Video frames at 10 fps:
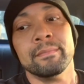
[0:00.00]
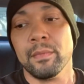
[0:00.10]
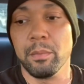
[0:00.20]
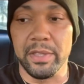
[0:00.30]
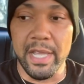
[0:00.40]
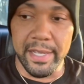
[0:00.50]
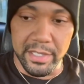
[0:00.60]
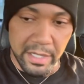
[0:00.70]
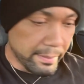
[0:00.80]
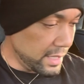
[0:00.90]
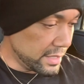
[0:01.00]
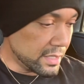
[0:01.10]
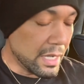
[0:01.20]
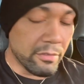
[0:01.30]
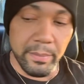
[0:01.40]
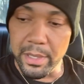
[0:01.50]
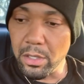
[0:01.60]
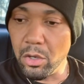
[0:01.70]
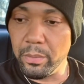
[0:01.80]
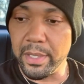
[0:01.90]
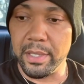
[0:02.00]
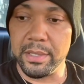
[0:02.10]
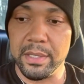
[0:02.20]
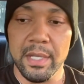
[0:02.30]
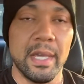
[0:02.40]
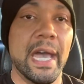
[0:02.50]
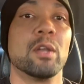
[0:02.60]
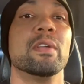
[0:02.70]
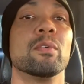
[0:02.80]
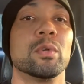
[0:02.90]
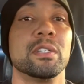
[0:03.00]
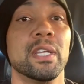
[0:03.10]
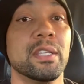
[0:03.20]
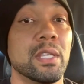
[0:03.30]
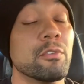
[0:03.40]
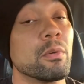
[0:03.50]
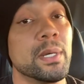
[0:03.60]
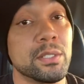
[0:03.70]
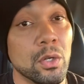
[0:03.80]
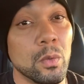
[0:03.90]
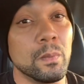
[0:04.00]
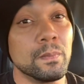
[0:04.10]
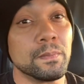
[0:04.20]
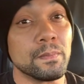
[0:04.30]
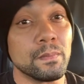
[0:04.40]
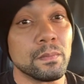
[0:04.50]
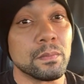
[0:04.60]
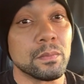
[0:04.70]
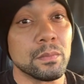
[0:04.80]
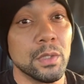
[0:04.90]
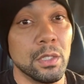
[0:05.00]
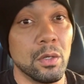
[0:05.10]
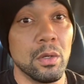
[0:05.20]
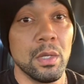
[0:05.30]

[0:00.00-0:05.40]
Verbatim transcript: But that, I guess that means it's time for me to go because I don't ever want to say anything for my soul. You know.